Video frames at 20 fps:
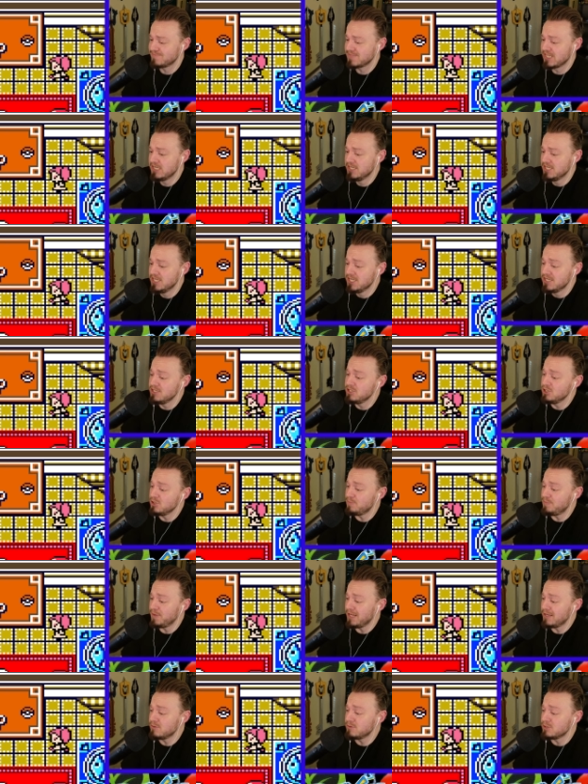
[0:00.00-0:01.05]
Your
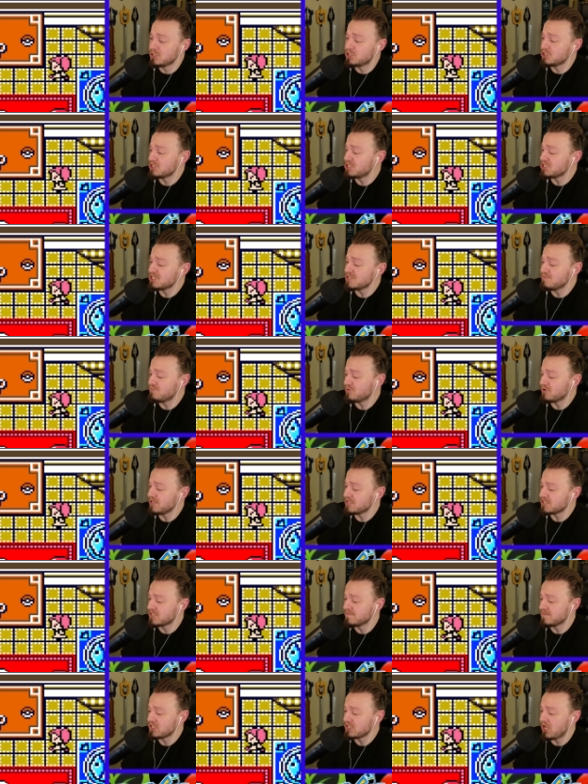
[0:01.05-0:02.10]
power is just as
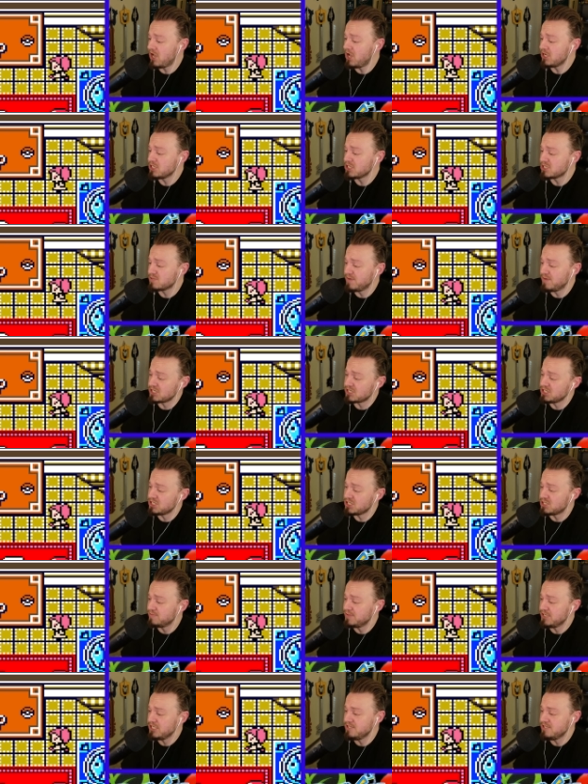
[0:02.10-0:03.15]
impressive as I'd expected it to
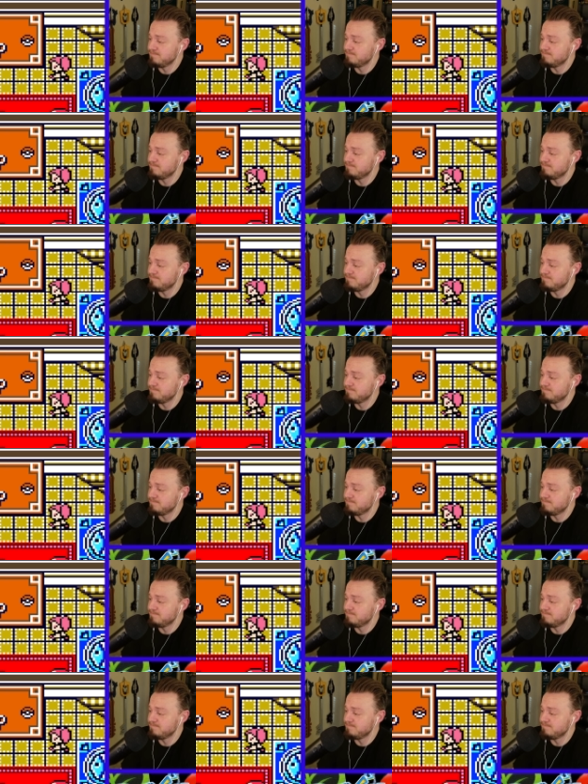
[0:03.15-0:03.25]
be.